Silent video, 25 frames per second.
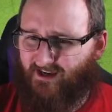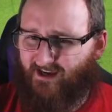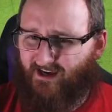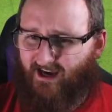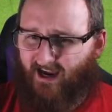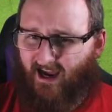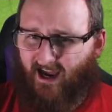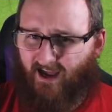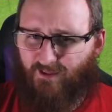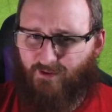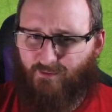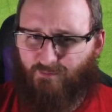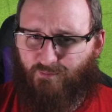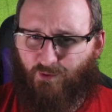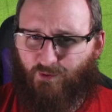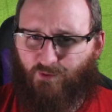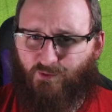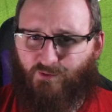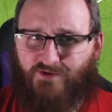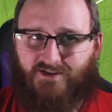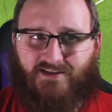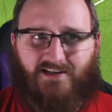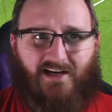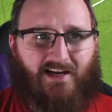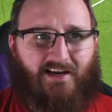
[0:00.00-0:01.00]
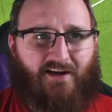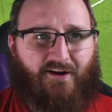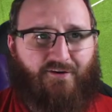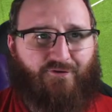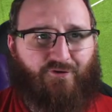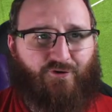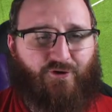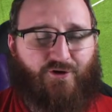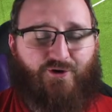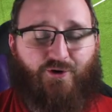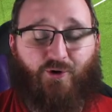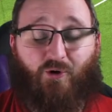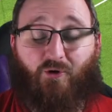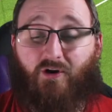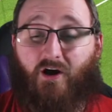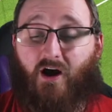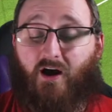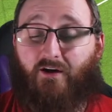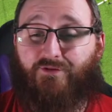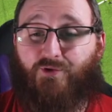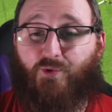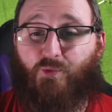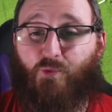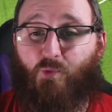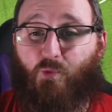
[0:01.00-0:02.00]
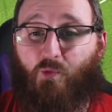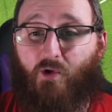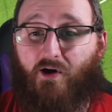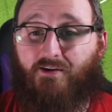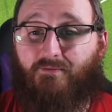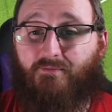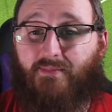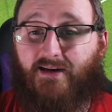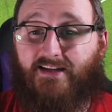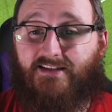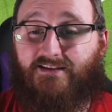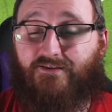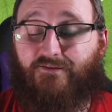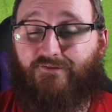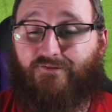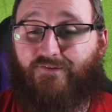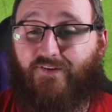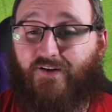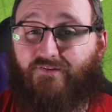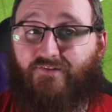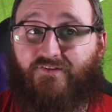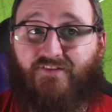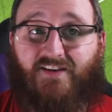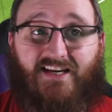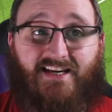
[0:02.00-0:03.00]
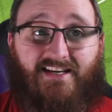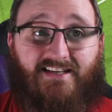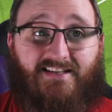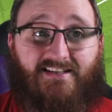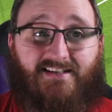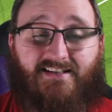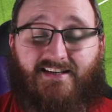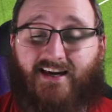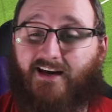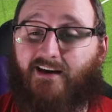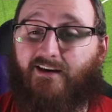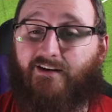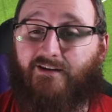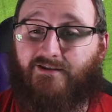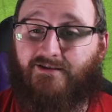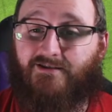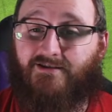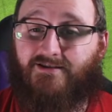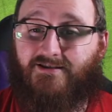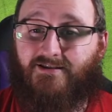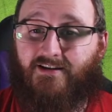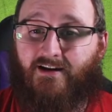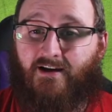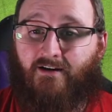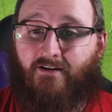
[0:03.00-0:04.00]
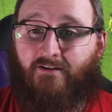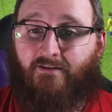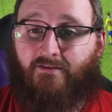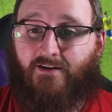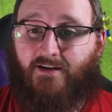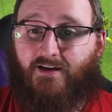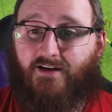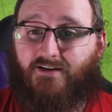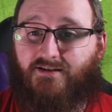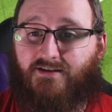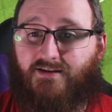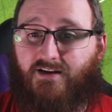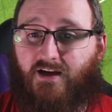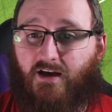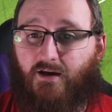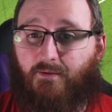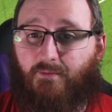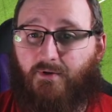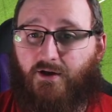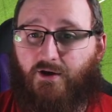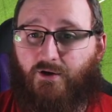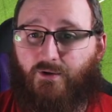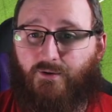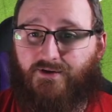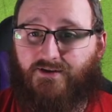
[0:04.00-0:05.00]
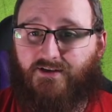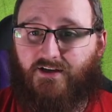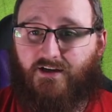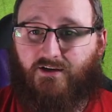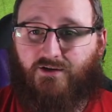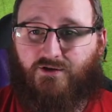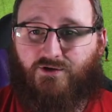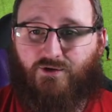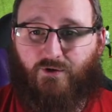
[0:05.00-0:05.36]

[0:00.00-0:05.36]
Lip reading: and the ball was cleared for a corner. After 1 minute and 15 seconds, it's going to be, who is it?